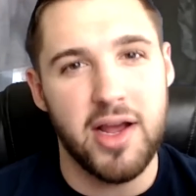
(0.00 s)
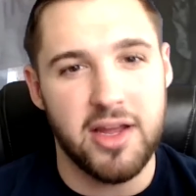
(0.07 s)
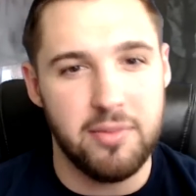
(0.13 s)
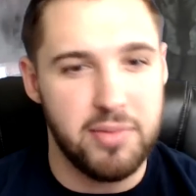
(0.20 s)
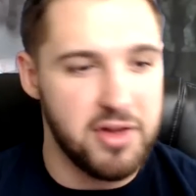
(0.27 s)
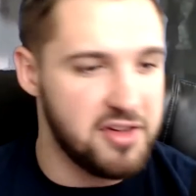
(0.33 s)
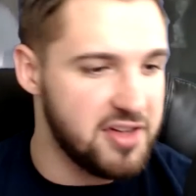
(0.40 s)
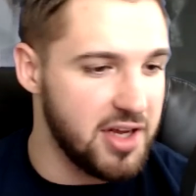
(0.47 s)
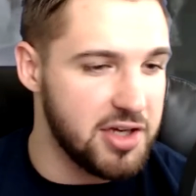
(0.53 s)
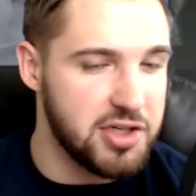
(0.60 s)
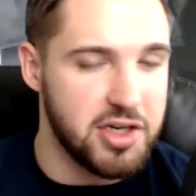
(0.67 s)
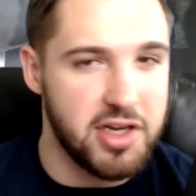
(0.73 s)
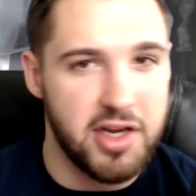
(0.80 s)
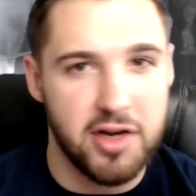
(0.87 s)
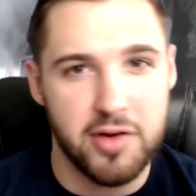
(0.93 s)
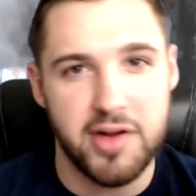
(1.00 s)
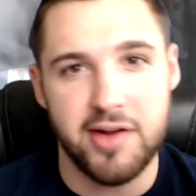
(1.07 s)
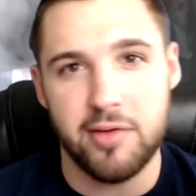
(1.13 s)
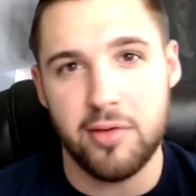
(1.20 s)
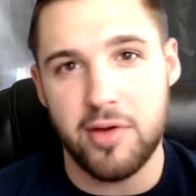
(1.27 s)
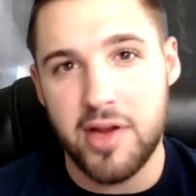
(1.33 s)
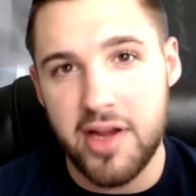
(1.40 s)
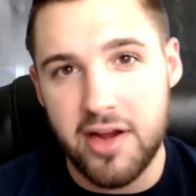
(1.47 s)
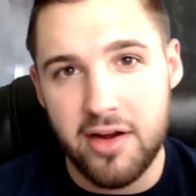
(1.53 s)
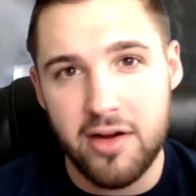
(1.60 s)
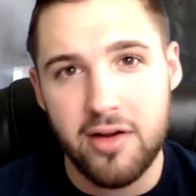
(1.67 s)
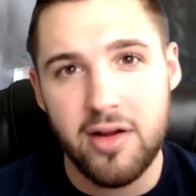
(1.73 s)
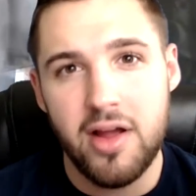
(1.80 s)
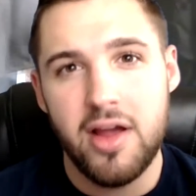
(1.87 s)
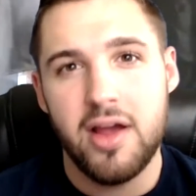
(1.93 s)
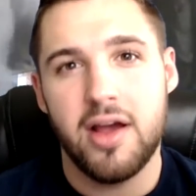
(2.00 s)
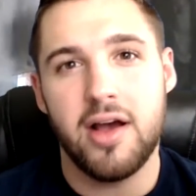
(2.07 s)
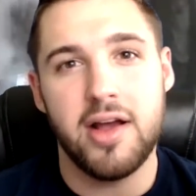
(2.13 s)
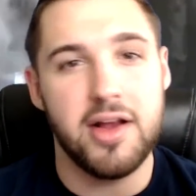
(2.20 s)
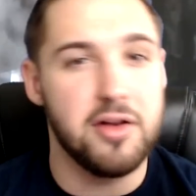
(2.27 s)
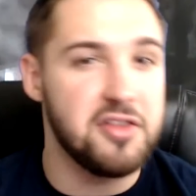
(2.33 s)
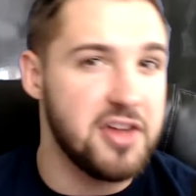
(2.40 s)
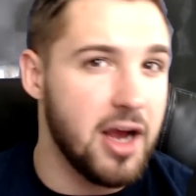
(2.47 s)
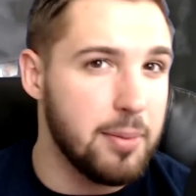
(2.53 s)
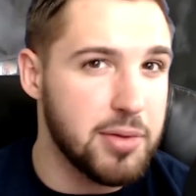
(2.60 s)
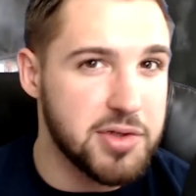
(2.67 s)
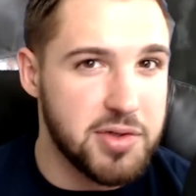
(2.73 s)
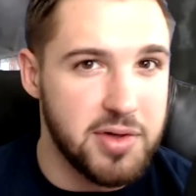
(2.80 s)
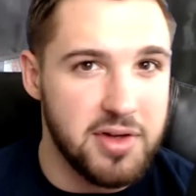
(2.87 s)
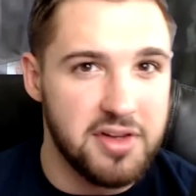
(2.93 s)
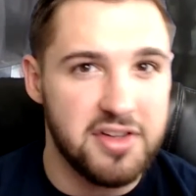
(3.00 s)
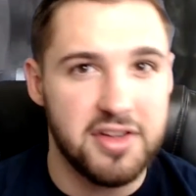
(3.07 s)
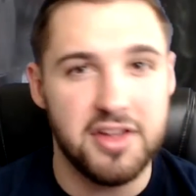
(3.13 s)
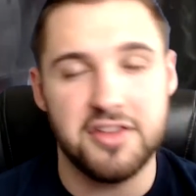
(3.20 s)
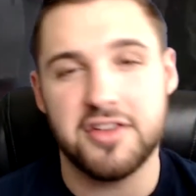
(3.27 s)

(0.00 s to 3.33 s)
could be stationed here, here, or here. Here's the opportunities that this